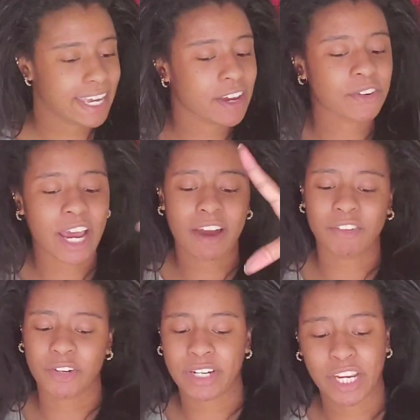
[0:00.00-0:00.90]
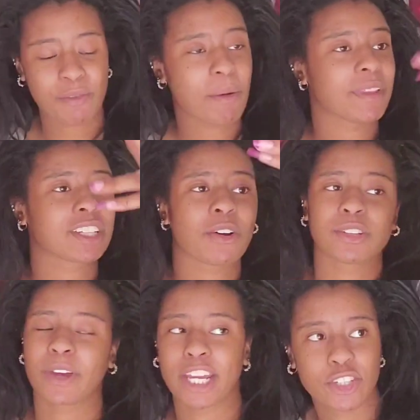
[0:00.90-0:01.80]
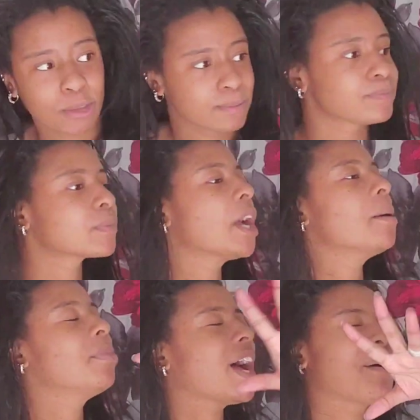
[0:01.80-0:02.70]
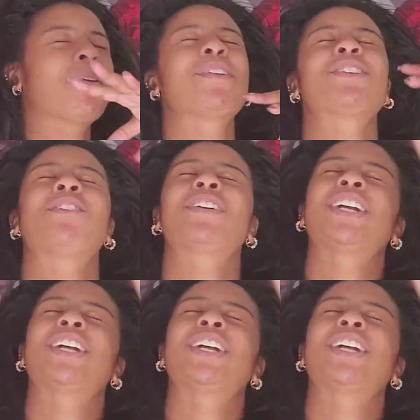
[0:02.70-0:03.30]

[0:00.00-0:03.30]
day. If you're not having a great day, remember that's always okay too. But I'm always over